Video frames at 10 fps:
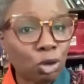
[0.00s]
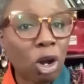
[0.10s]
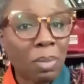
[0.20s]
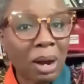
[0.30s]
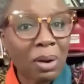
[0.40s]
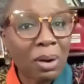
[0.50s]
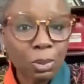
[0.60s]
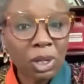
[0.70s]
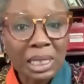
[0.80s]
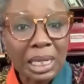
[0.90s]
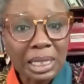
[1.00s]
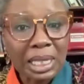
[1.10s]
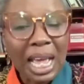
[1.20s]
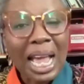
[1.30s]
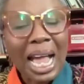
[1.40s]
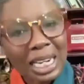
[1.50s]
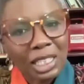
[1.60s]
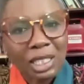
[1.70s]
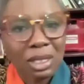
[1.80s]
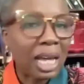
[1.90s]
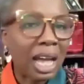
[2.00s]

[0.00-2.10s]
trauma responses, and it's